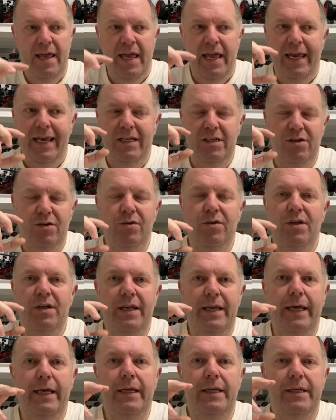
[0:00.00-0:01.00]
it's going to
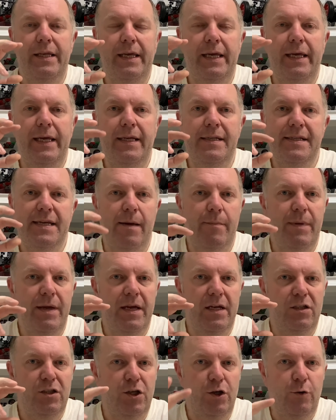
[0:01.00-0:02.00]
need the Tamiya
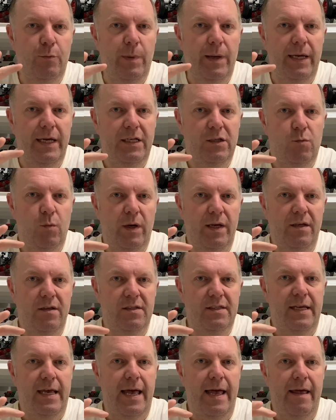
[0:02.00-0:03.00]
2-piece wheel
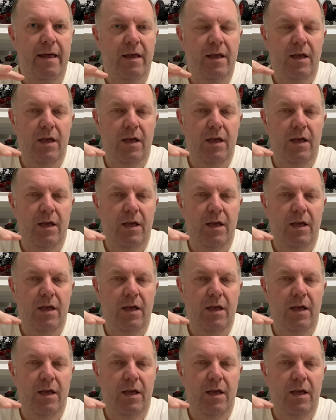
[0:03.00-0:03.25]
set,